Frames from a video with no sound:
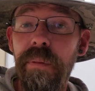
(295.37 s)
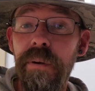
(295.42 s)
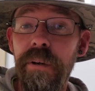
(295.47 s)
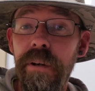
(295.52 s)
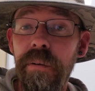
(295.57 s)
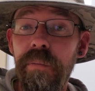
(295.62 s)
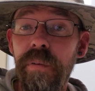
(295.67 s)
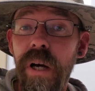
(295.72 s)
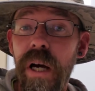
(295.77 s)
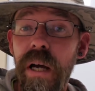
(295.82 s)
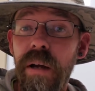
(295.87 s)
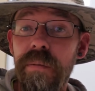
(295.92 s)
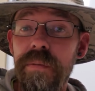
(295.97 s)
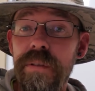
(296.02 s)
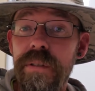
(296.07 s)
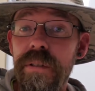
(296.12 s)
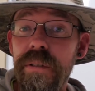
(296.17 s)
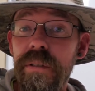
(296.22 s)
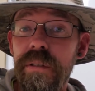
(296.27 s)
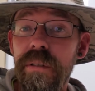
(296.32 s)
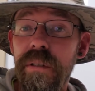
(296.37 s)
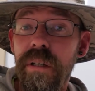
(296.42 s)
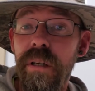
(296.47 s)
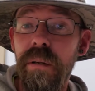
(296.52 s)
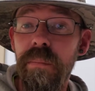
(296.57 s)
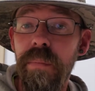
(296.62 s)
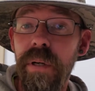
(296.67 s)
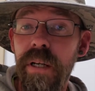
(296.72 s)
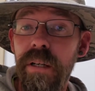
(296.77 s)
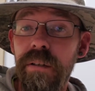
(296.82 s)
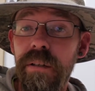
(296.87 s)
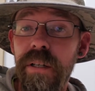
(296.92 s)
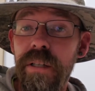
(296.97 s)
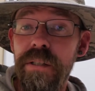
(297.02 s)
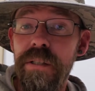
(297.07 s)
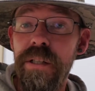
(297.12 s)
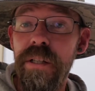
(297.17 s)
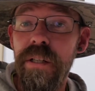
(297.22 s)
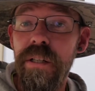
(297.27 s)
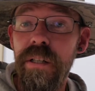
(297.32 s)
35s on my
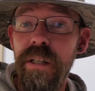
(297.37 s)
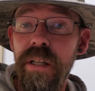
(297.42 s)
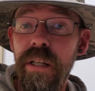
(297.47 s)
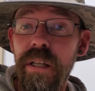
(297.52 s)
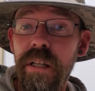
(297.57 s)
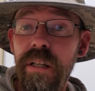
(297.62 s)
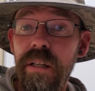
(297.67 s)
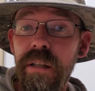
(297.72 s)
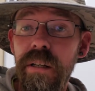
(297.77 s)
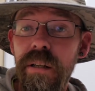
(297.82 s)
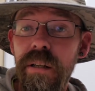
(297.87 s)
Grand Cherokee.